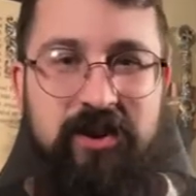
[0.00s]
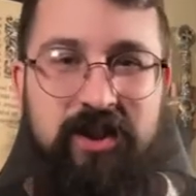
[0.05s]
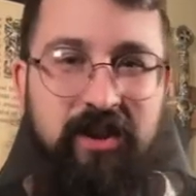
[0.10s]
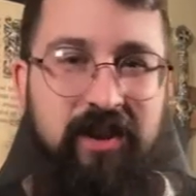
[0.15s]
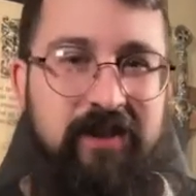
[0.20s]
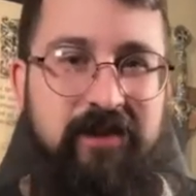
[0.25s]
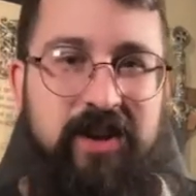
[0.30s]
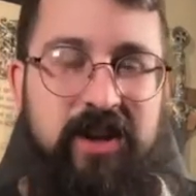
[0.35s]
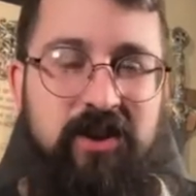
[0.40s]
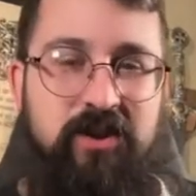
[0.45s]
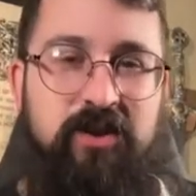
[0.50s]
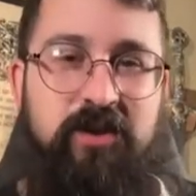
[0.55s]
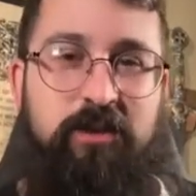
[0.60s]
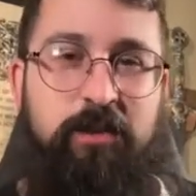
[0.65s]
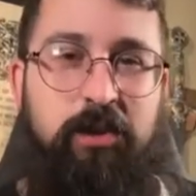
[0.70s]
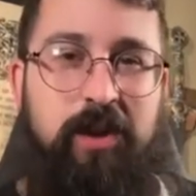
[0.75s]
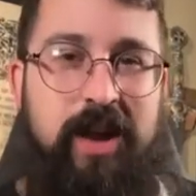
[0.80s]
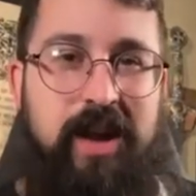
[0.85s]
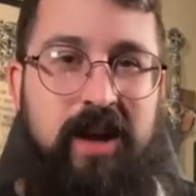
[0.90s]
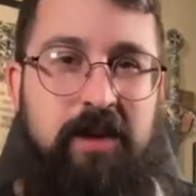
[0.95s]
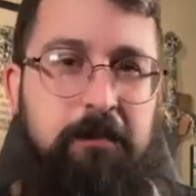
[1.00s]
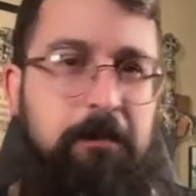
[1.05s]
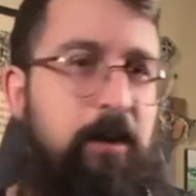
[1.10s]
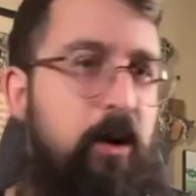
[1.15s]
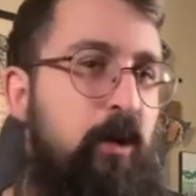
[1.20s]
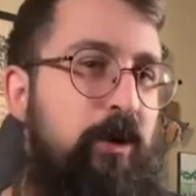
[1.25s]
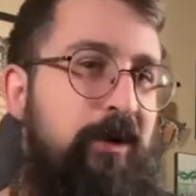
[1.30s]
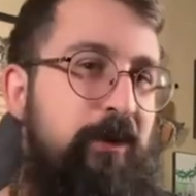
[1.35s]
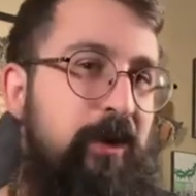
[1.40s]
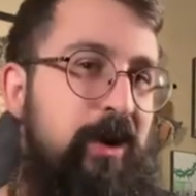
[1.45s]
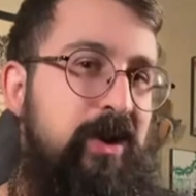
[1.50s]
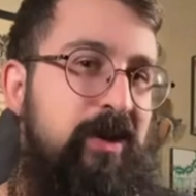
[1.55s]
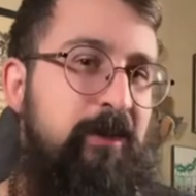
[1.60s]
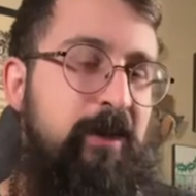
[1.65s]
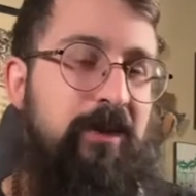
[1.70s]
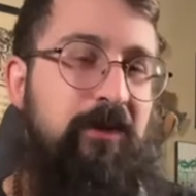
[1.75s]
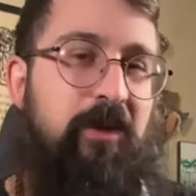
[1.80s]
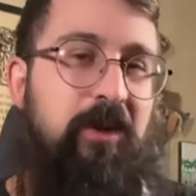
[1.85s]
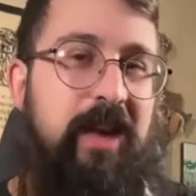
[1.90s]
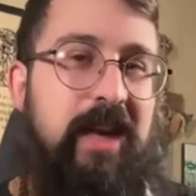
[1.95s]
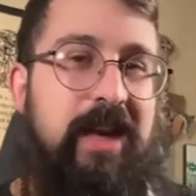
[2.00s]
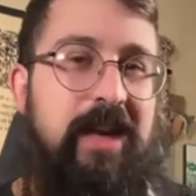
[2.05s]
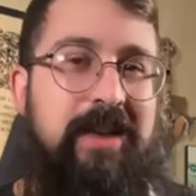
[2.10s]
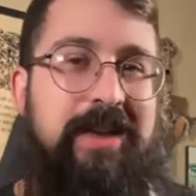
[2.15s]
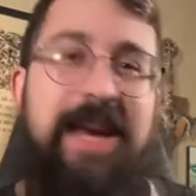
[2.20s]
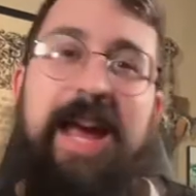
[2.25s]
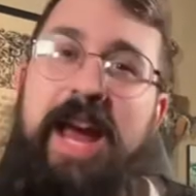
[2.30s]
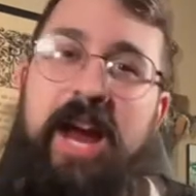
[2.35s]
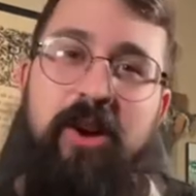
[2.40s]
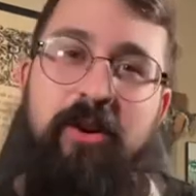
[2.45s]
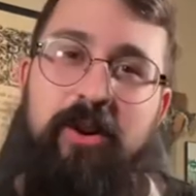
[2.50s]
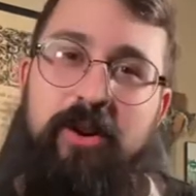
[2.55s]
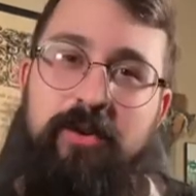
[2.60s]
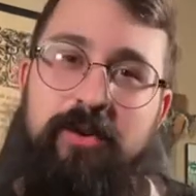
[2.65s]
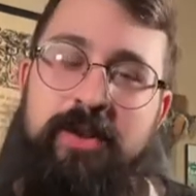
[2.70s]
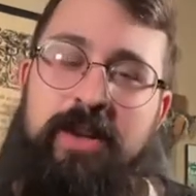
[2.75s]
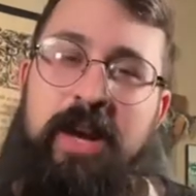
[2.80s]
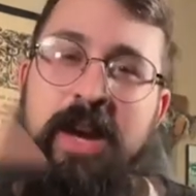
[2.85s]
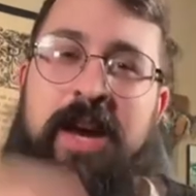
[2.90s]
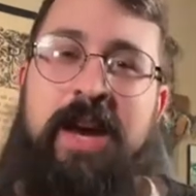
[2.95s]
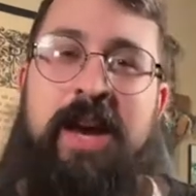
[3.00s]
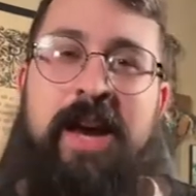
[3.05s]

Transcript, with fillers: 11 years of playing, both of which have been related to arrows.